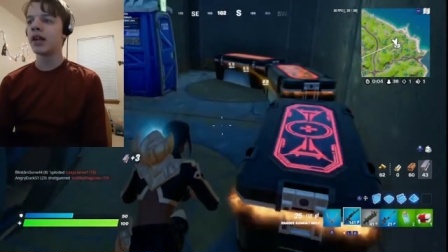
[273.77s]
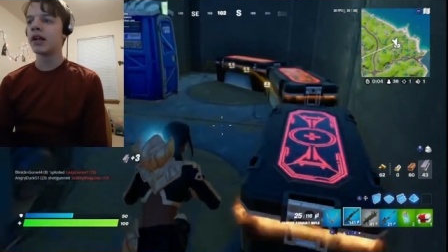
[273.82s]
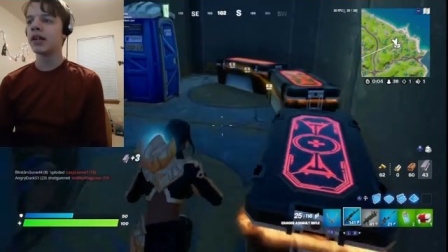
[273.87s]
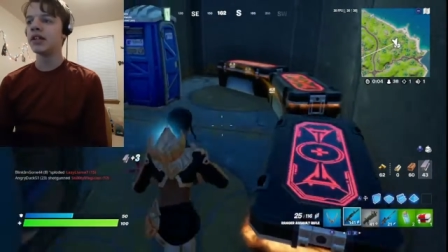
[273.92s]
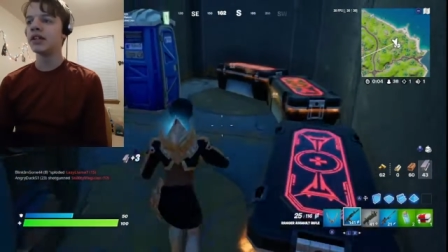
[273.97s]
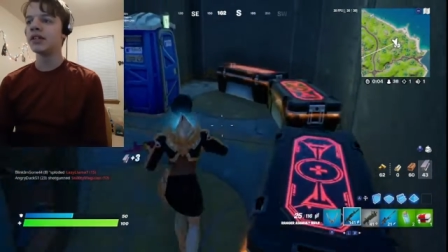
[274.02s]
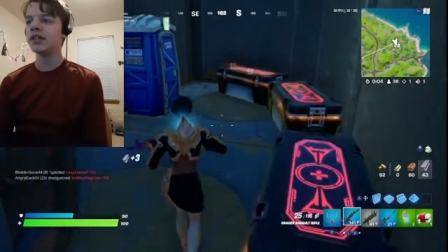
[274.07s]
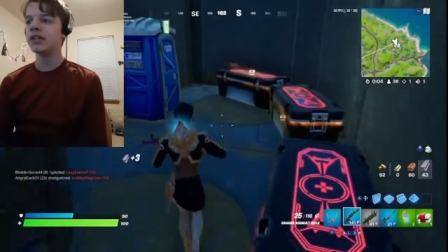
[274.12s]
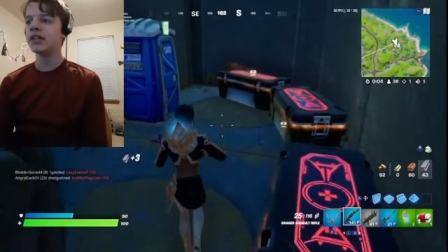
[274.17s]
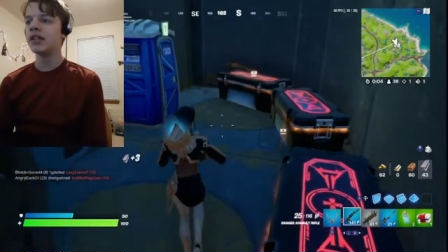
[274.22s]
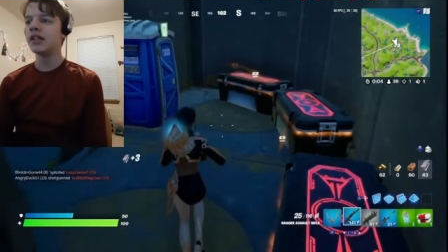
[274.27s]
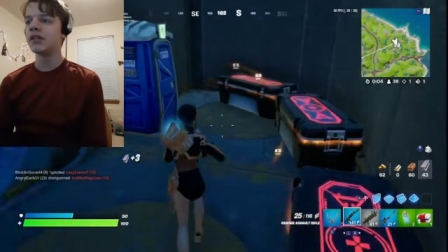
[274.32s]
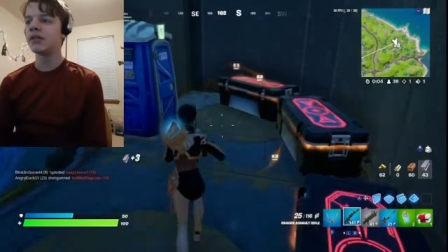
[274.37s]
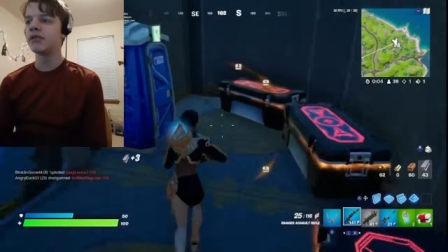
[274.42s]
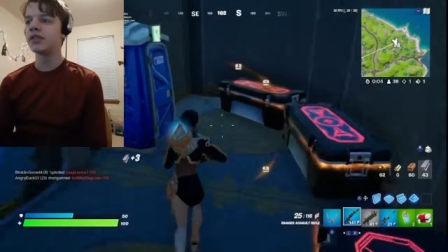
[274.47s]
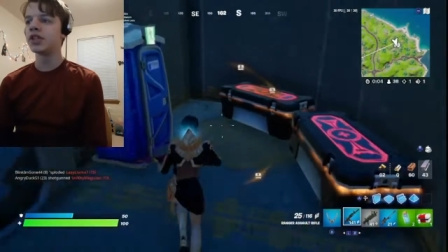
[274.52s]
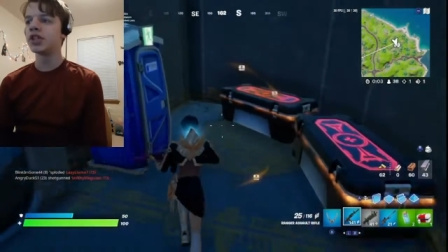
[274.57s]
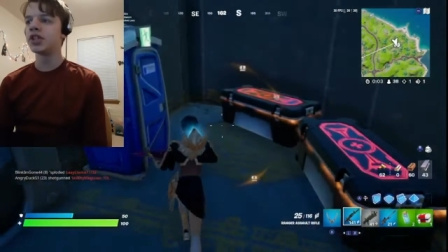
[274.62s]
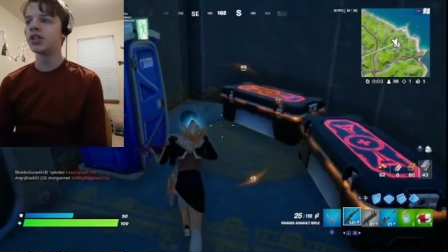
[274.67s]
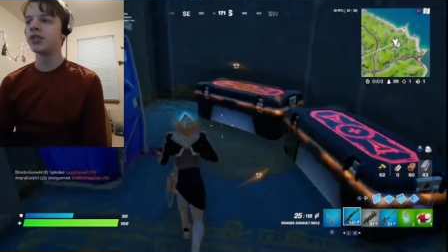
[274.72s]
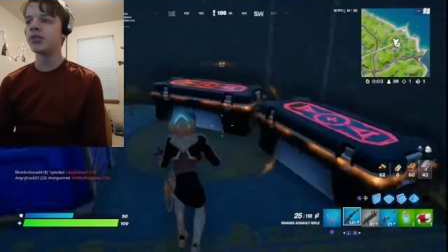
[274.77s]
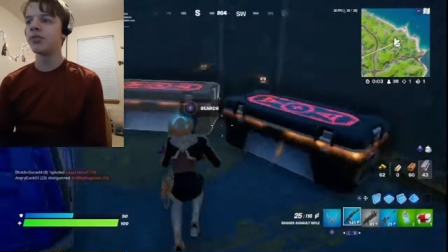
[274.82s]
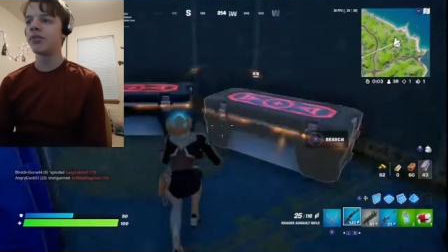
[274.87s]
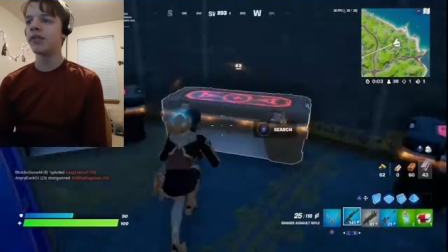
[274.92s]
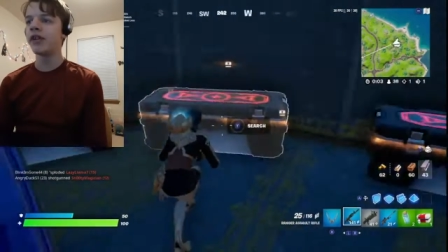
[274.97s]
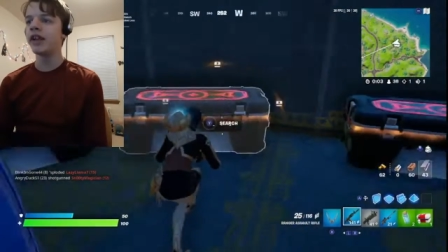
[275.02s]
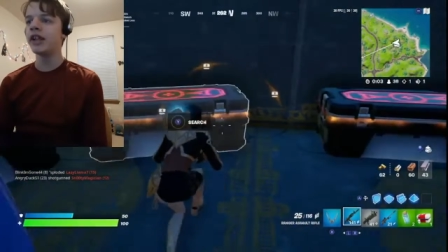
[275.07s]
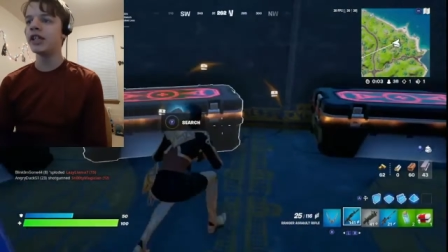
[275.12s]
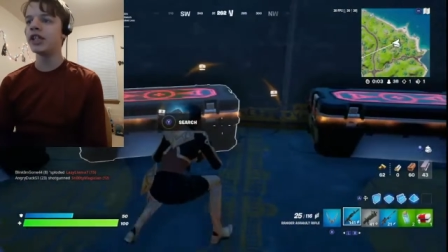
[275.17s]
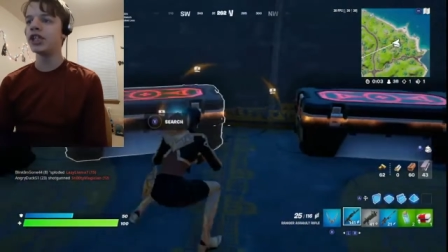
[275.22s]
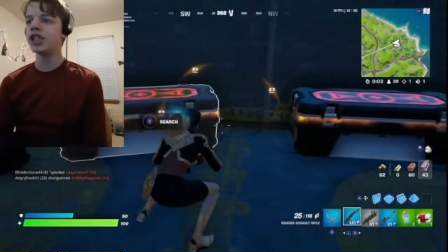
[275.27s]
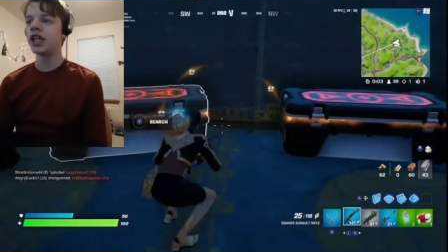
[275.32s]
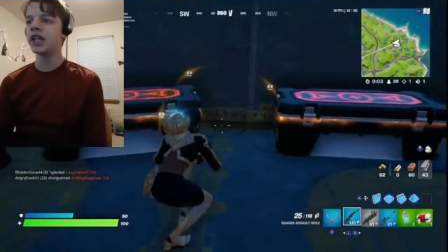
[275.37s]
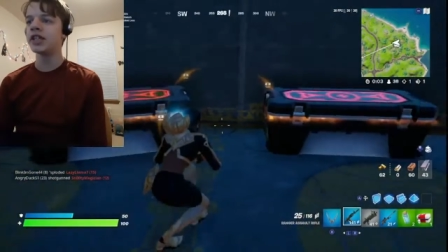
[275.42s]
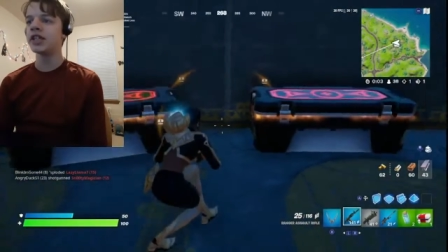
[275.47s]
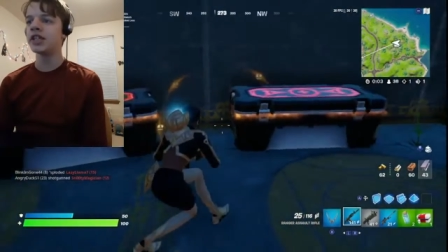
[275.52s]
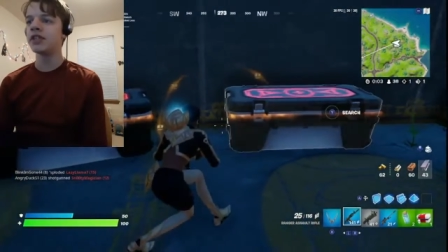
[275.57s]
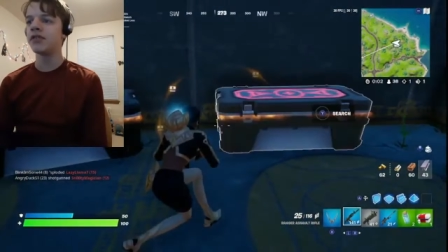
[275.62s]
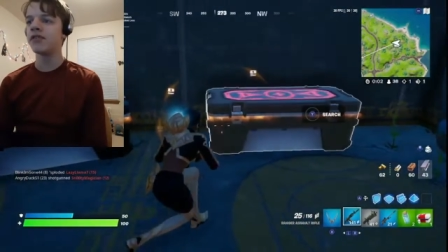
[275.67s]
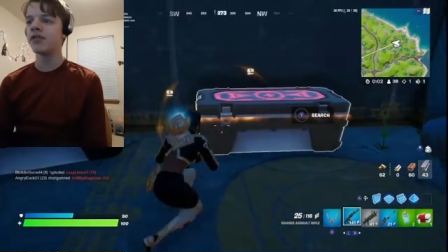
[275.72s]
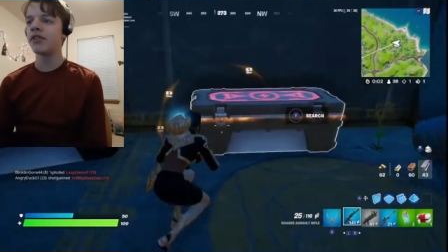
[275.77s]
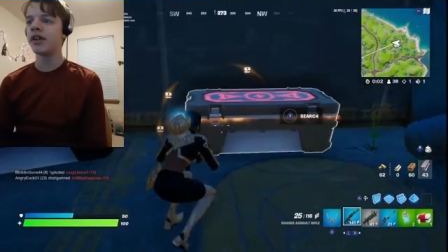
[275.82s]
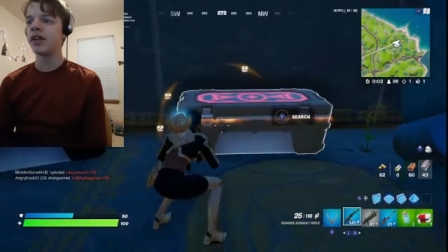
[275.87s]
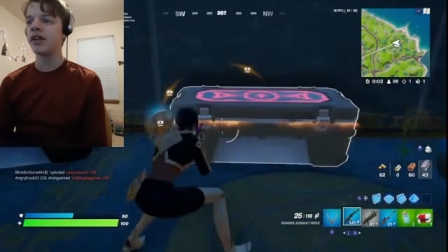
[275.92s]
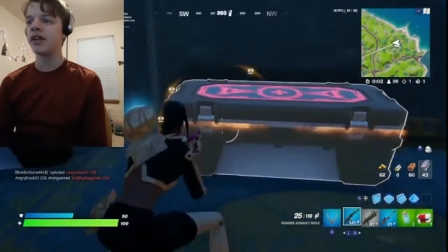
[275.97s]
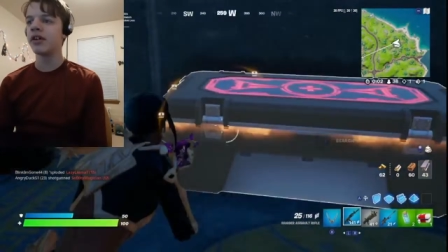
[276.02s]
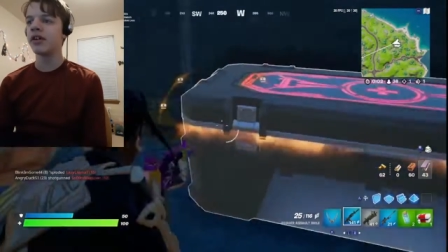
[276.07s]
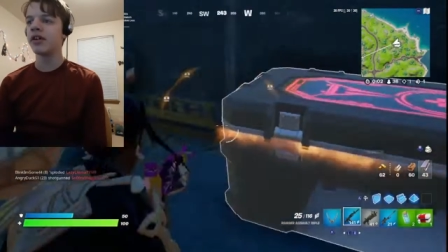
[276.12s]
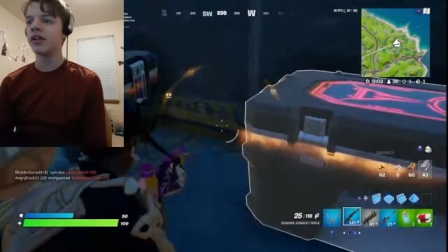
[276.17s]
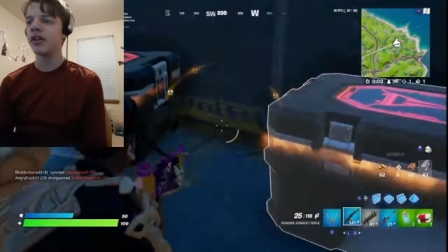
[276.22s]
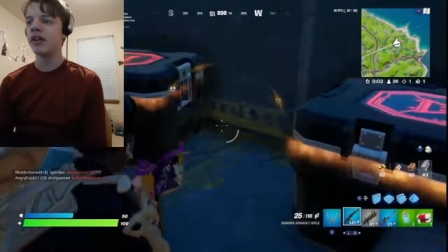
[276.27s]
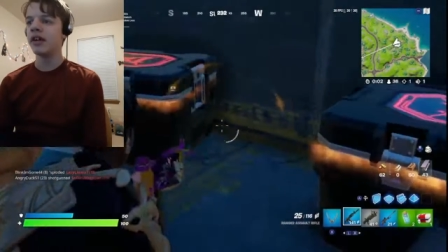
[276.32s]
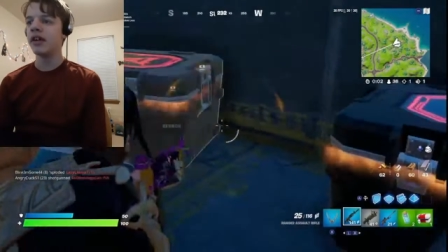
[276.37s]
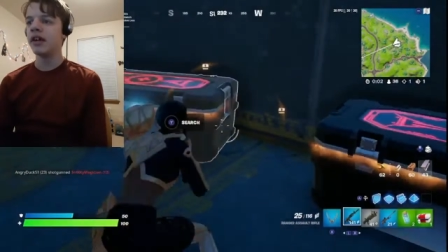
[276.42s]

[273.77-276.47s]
as you can see there's three chests over here